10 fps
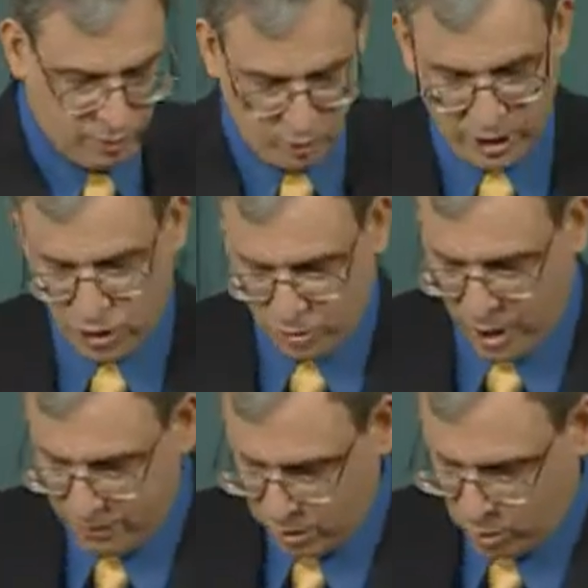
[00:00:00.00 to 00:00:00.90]
Greek,
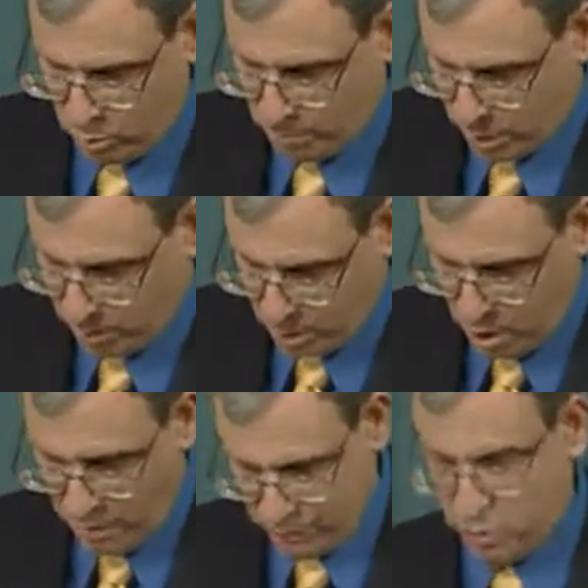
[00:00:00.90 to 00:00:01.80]
Slavic, or
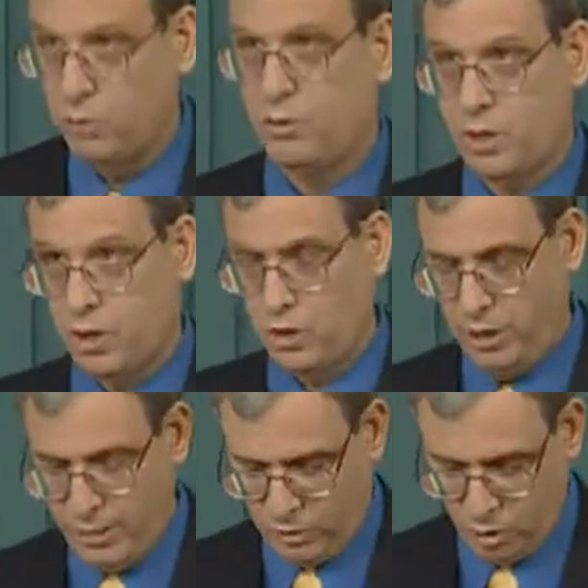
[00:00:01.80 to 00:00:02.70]
Berber officers, that is,
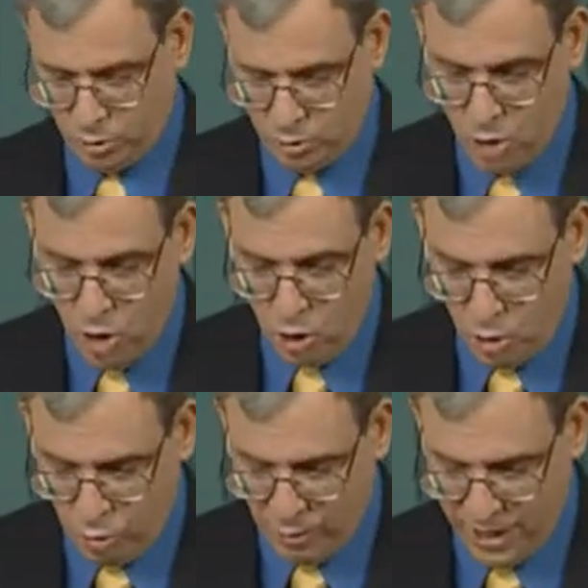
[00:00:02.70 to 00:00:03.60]
slave soldiers,
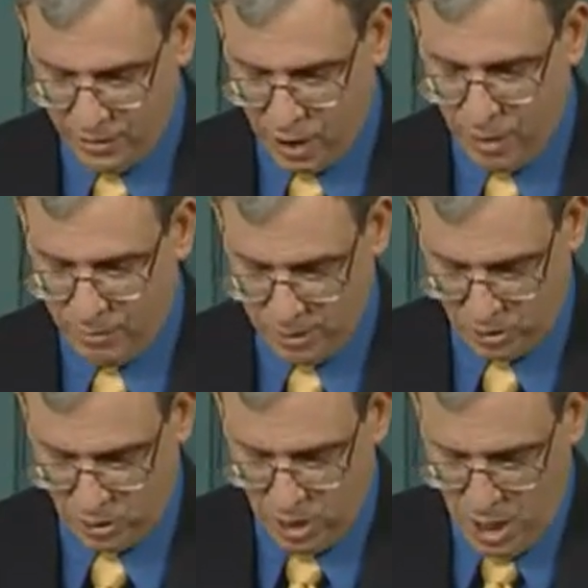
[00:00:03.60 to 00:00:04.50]
who ran the governments.